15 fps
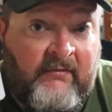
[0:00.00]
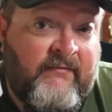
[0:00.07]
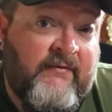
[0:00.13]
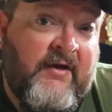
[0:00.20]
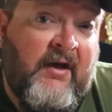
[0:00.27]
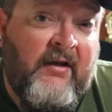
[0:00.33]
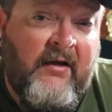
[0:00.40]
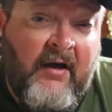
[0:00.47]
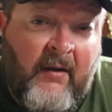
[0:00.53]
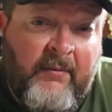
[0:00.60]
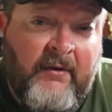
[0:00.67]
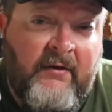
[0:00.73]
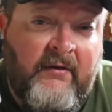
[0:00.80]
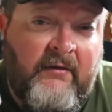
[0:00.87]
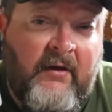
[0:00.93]
It's got a
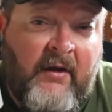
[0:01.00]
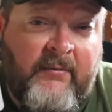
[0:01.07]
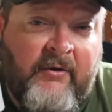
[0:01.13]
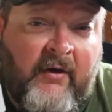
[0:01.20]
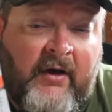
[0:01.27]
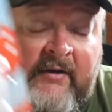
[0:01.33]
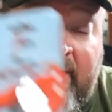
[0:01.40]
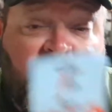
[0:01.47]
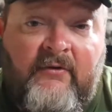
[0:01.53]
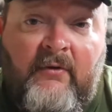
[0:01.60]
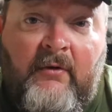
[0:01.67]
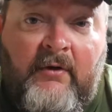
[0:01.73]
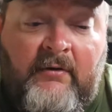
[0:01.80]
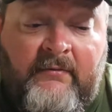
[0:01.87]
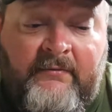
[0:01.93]
couple little upgrades
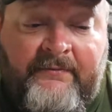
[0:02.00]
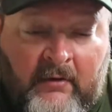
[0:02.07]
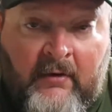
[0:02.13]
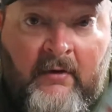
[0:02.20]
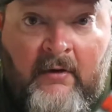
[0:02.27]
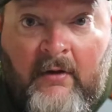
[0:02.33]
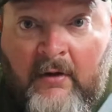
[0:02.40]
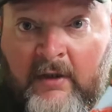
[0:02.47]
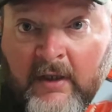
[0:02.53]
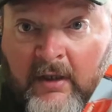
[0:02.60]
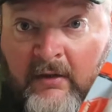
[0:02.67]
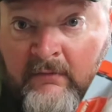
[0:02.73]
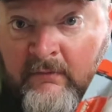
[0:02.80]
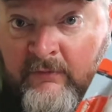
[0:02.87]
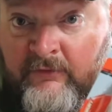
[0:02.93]
to it.
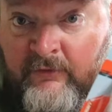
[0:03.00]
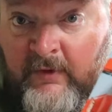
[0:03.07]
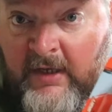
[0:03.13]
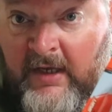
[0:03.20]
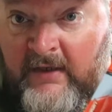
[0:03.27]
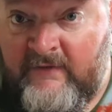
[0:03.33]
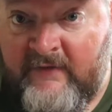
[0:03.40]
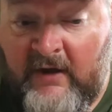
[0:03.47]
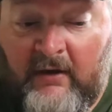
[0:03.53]
Again, 3 8